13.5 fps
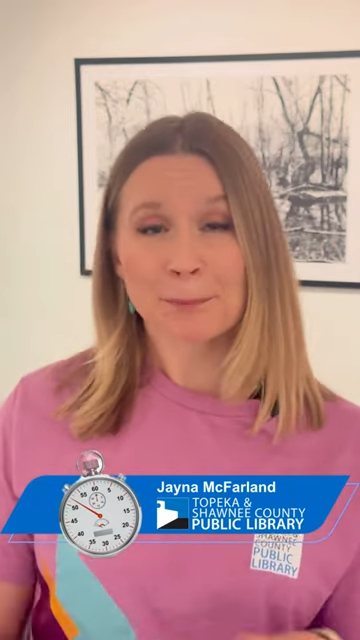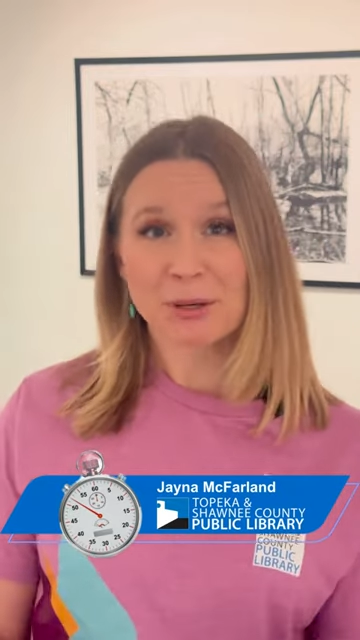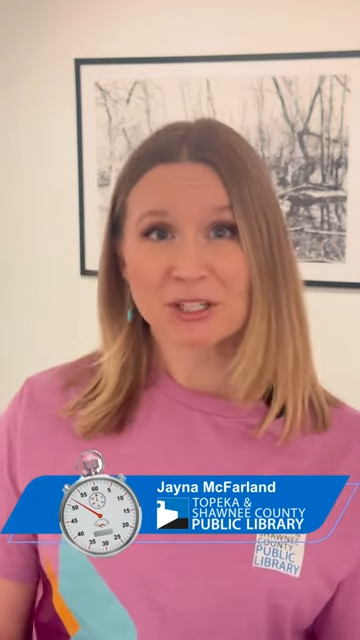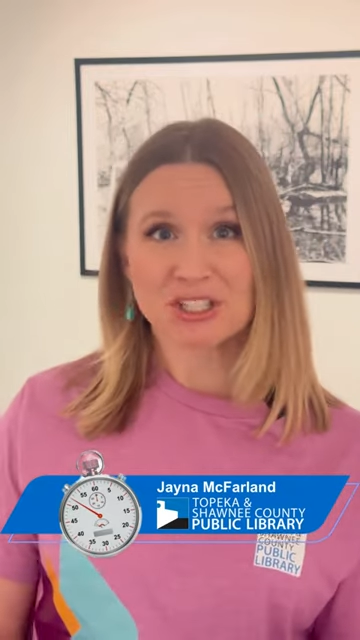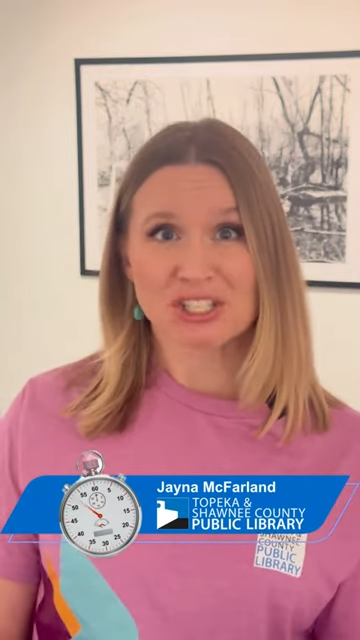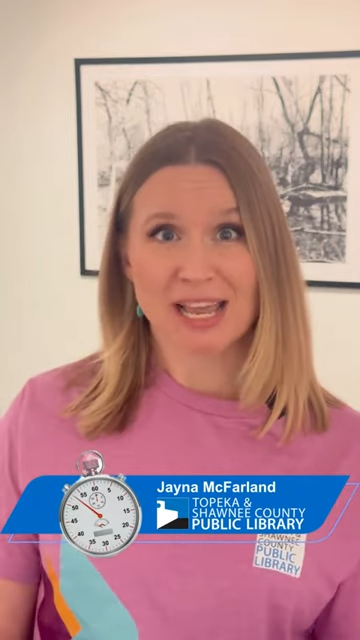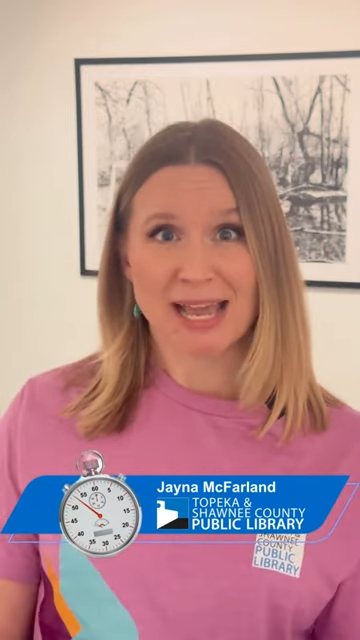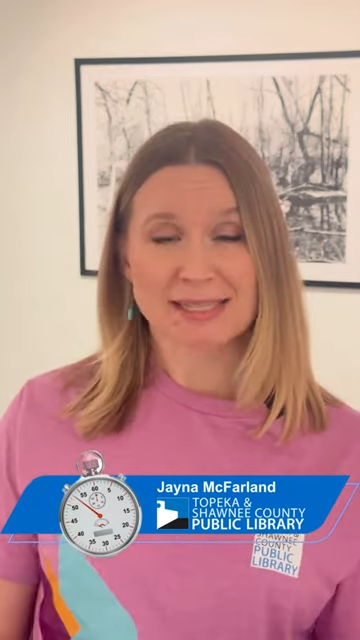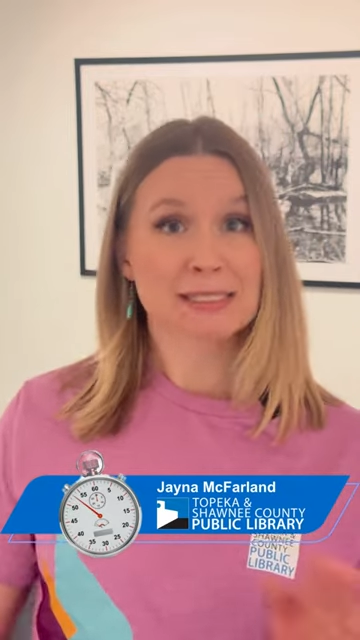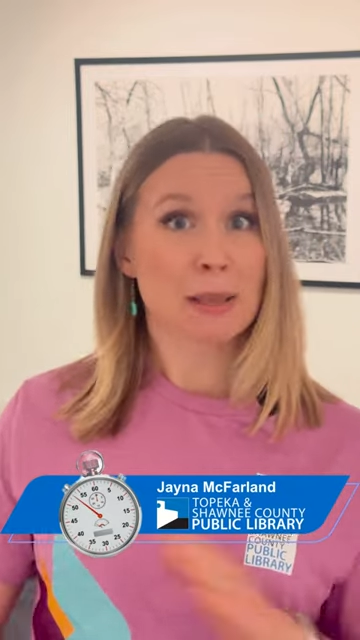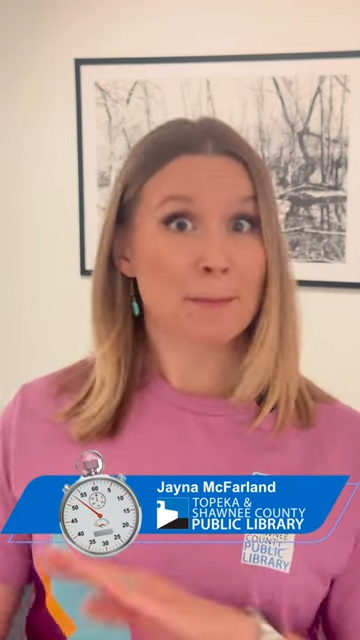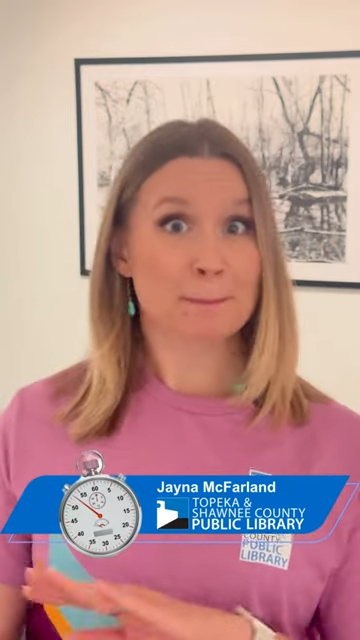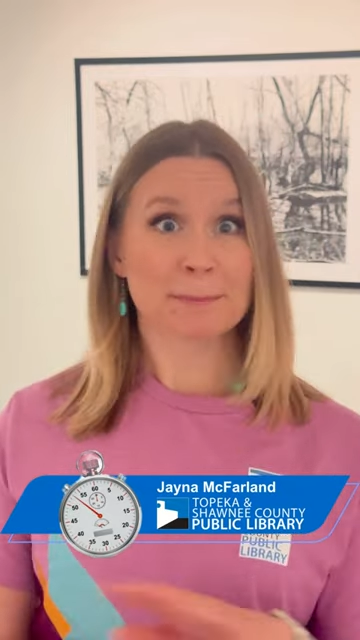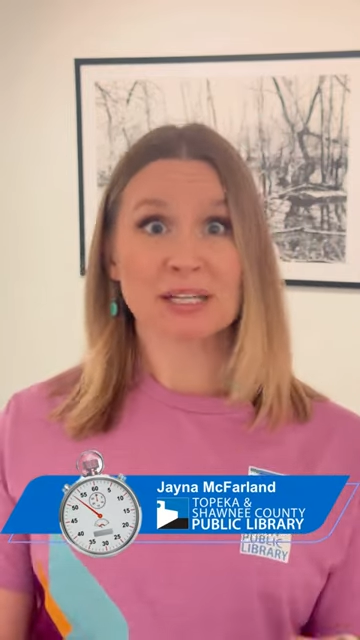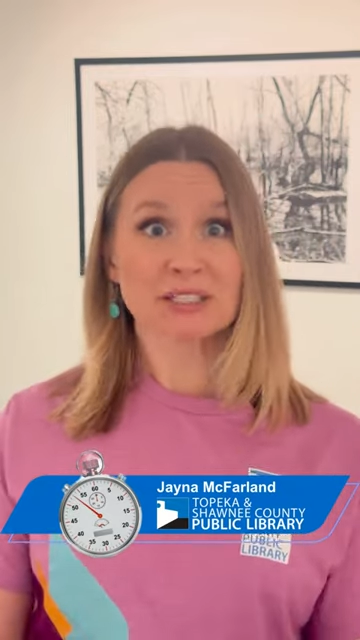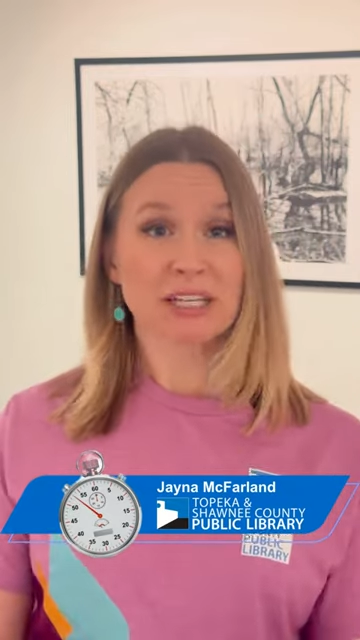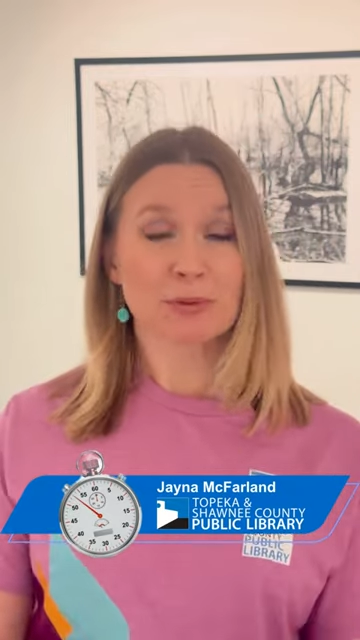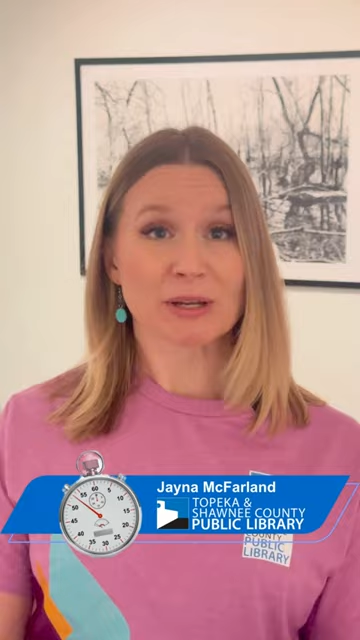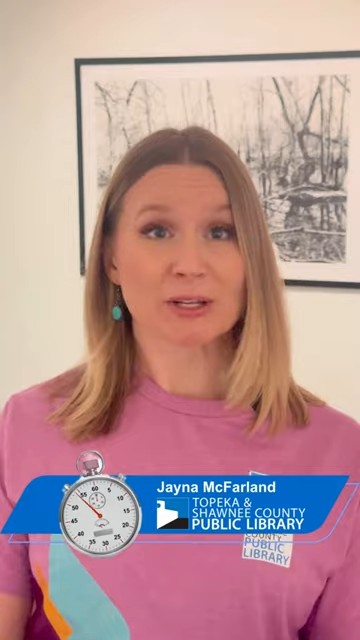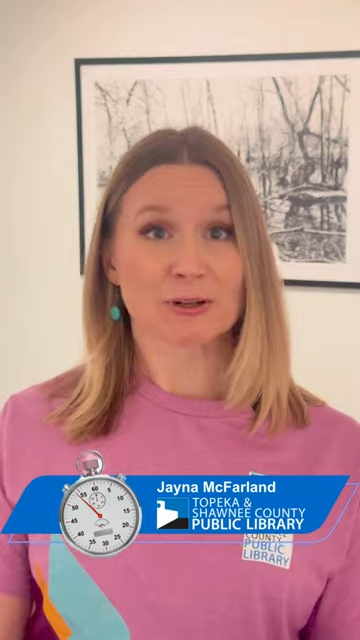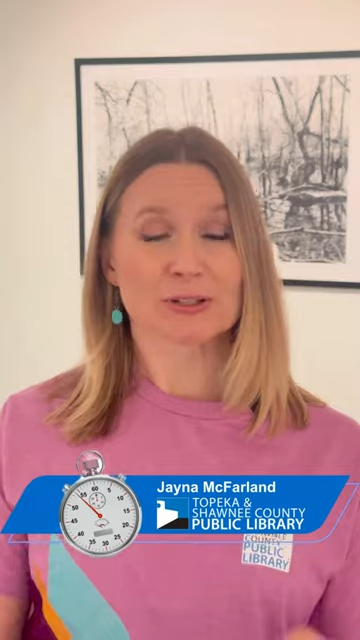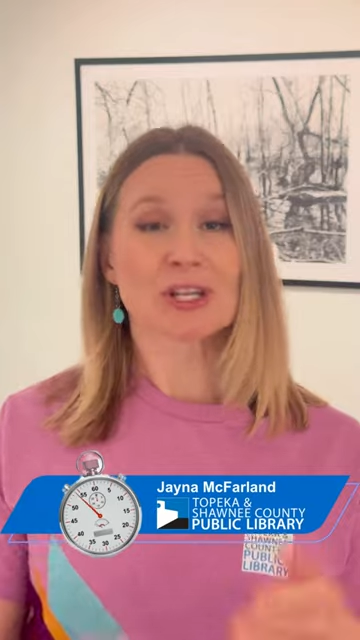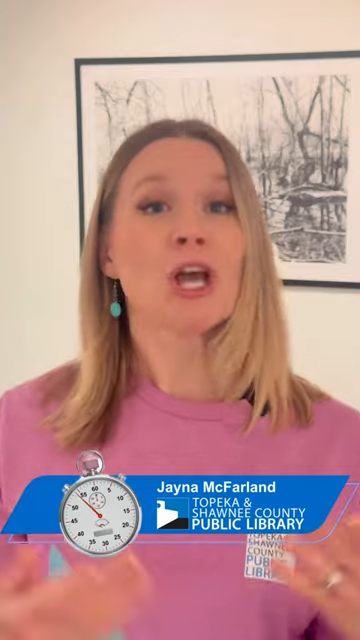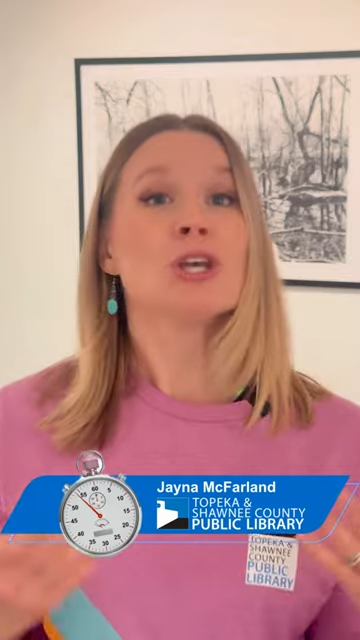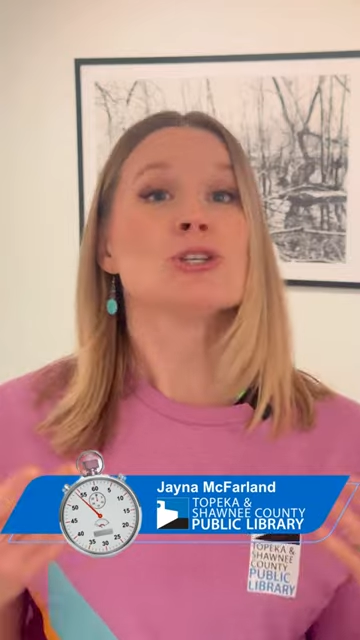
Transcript: book chats, building readers,